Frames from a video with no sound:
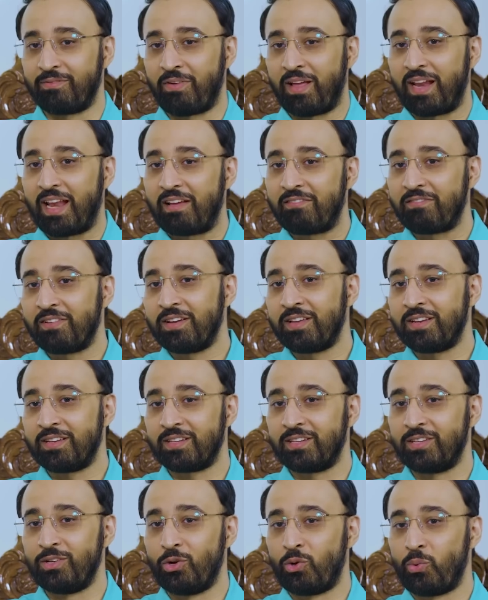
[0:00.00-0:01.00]
Whenever
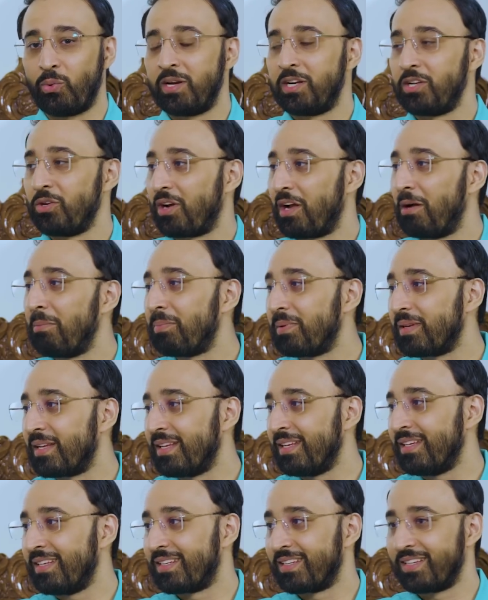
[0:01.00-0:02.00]
you quit your
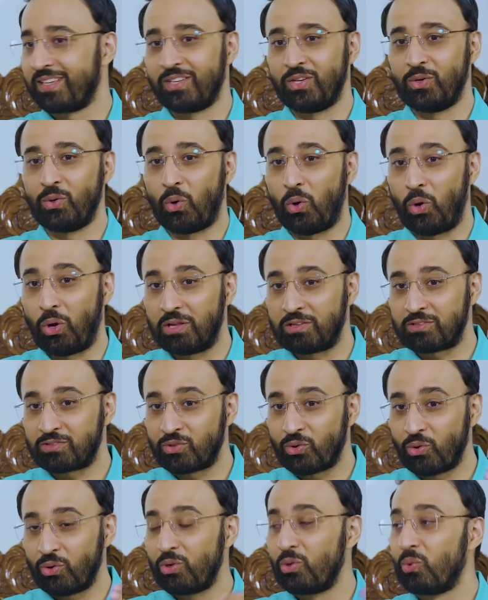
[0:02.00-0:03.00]
company, you
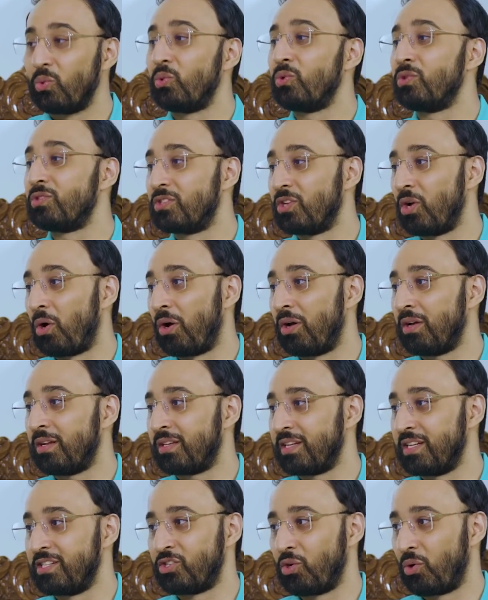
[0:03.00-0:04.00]
also lose your
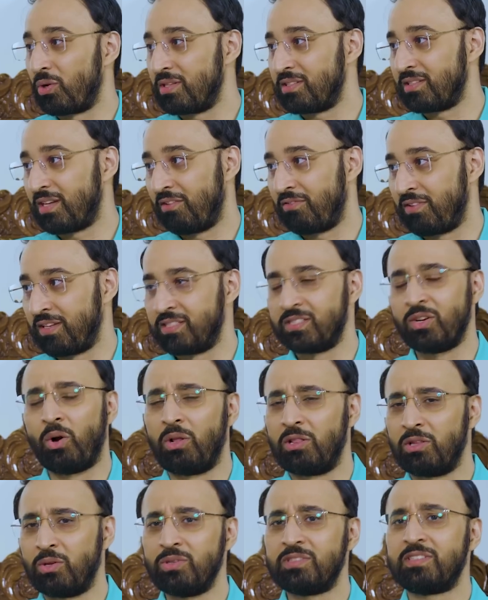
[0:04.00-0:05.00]
insurance coverage.
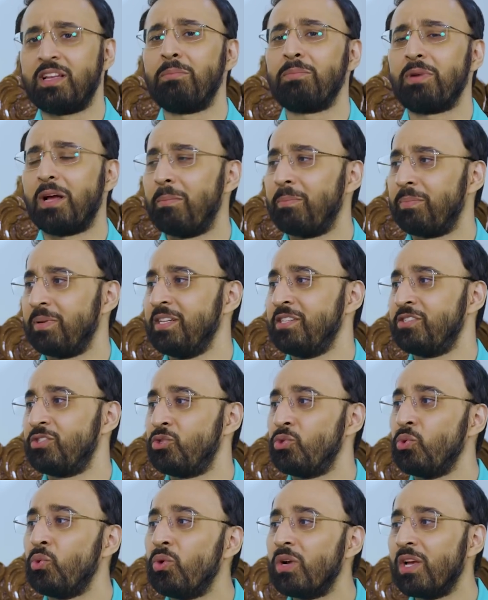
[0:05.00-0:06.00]
Although some companies
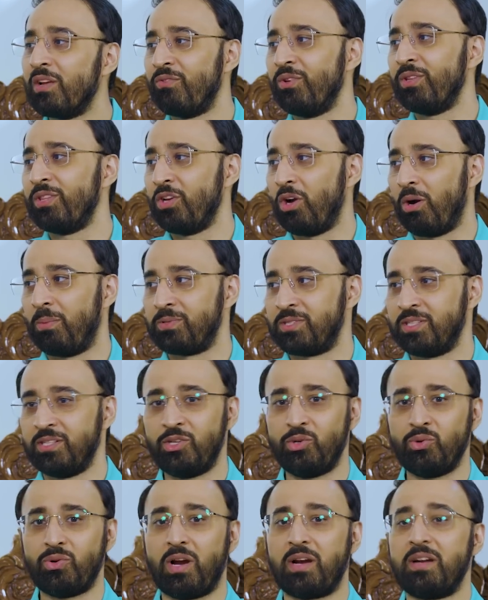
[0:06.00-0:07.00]
do give you the option
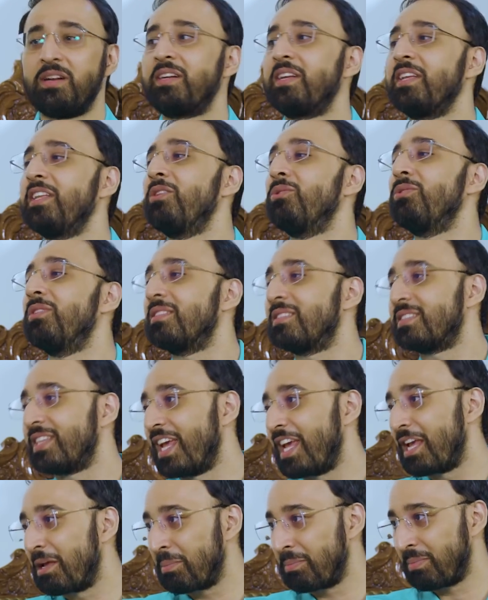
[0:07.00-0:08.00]
to continue the
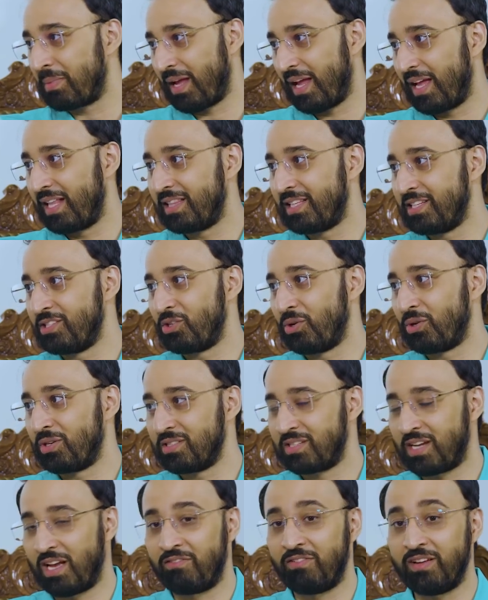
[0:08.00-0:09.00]
same health
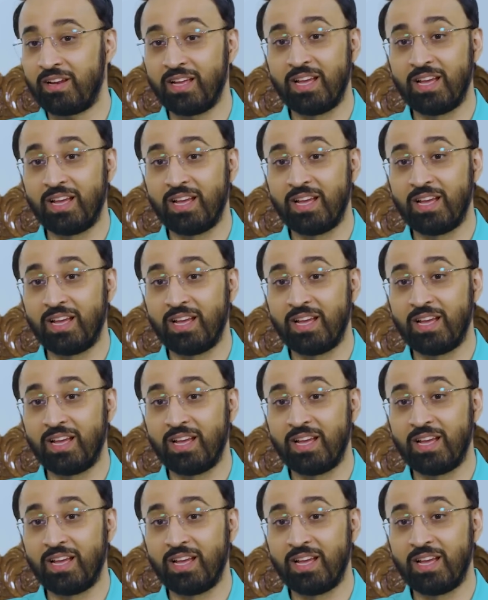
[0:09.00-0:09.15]
insurance cover,